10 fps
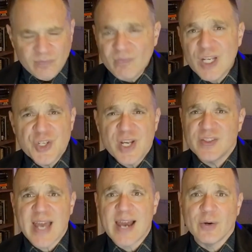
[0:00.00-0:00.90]
She had
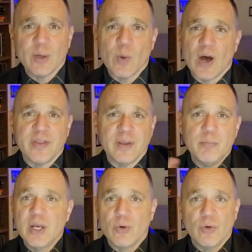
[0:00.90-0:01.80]
staggering wealth in
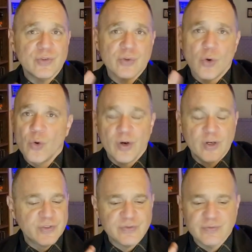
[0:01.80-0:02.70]
minerals,
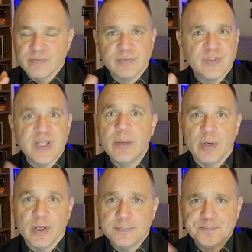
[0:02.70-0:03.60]
ores,
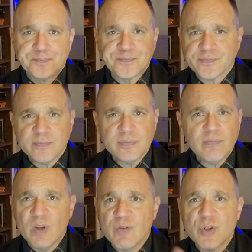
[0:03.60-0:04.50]
timber,
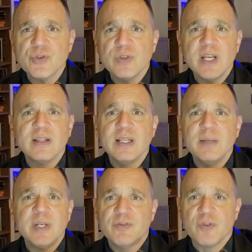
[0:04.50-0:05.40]
virtually
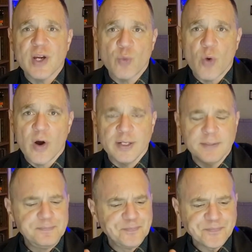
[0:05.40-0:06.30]
unlimited fresh water,
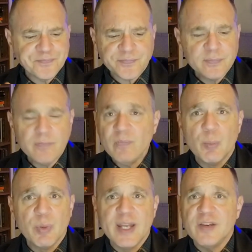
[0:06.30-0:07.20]

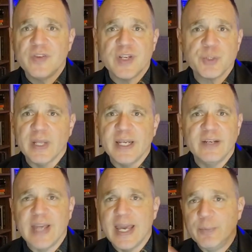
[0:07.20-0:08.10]
plenty of fish, plenty of
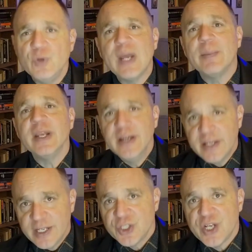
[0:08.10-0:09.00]
game. You name it,
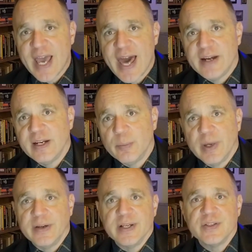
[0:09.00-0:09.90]
she had it in
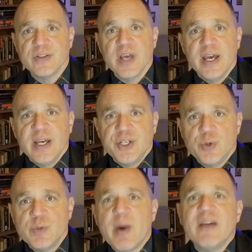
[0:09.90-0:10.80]
abundance. She
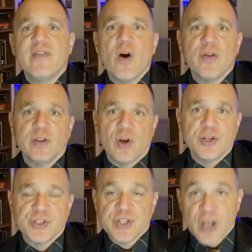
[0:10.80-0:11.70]
was by far the
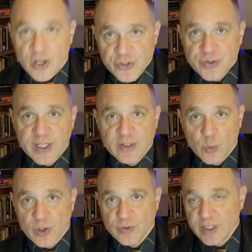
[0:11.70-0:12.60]
largest country in the
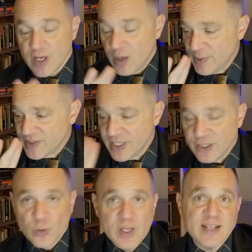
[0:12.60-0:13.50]
world, encompassing
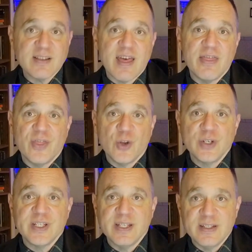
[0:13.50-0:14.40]
no less than
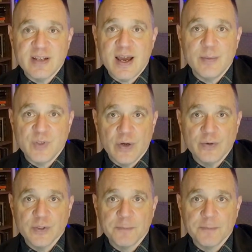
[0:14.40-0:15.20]
13 time zones.